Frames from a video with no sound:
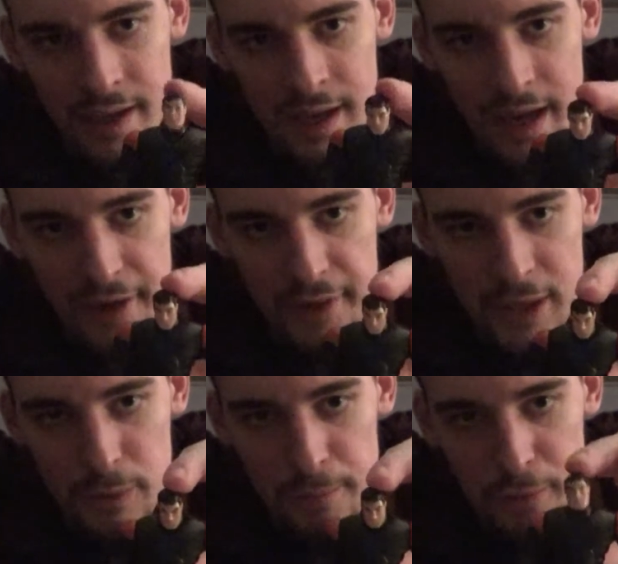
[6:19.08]
it
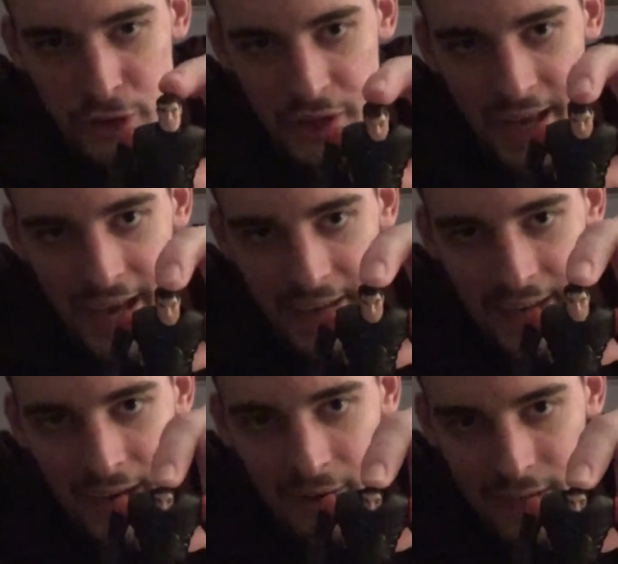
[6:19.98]
would push the head
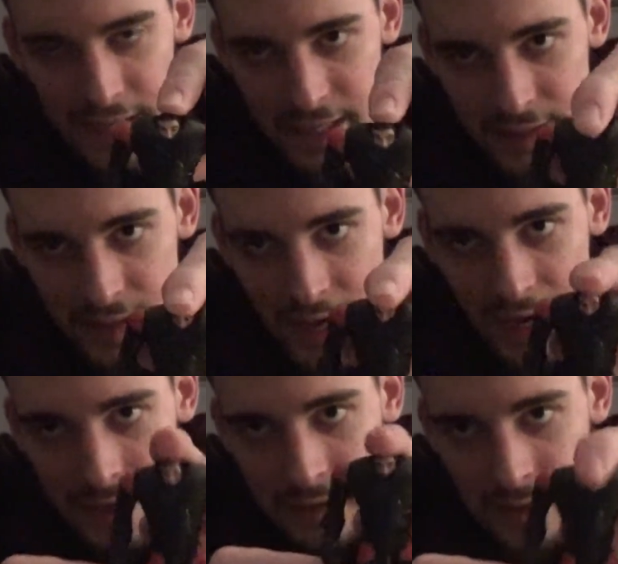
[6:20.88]
down and
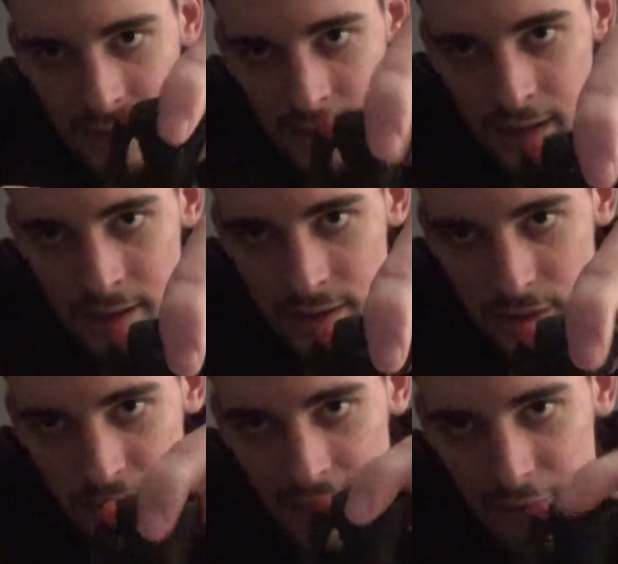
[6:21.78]
inside to
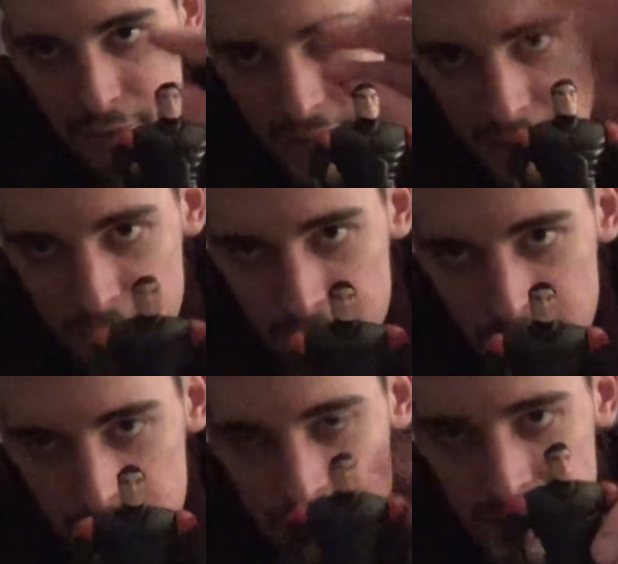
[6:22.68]
kind of like
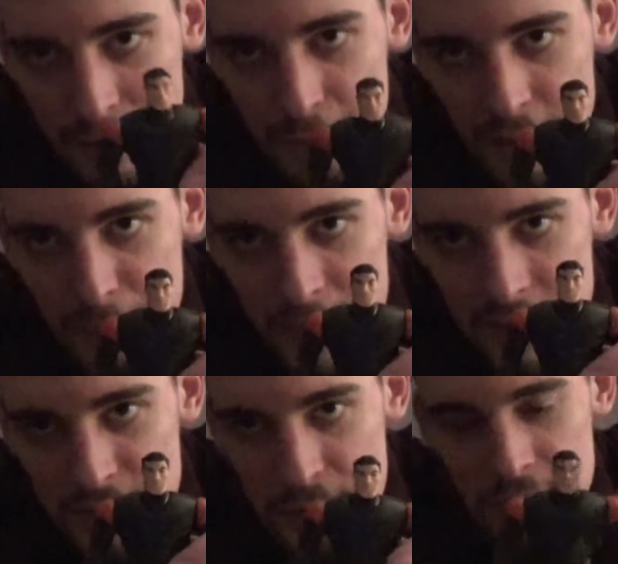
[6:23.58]
flip into